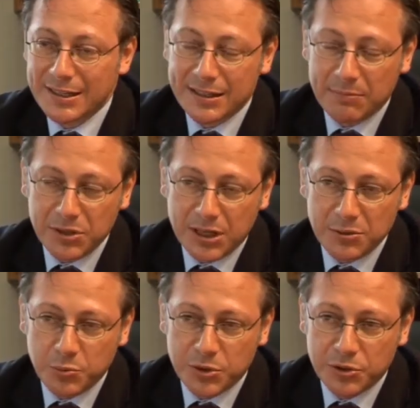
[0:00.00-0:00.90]

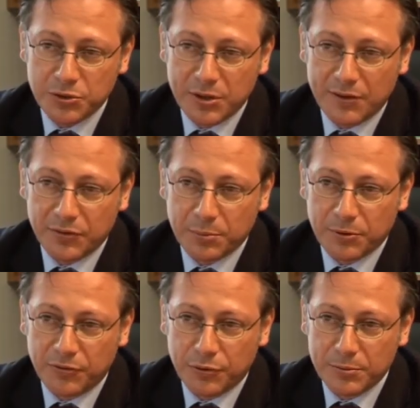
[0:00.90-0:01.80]
Sometimes we do have to
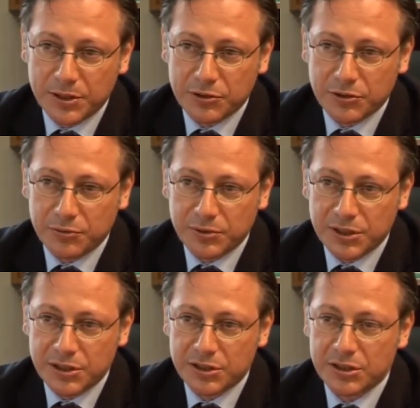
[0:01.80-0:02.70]
perform external
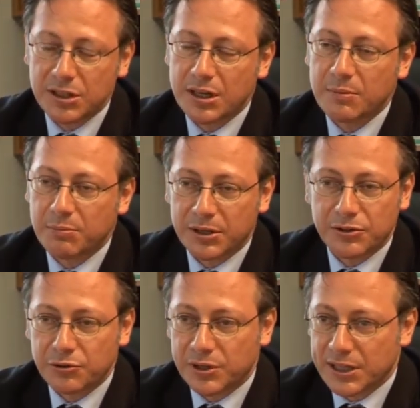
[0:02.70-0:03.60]
incisions, but
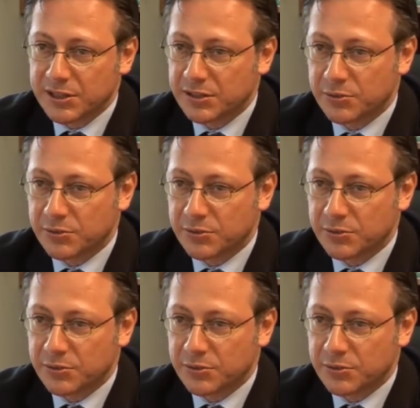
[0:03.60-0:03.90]
in your case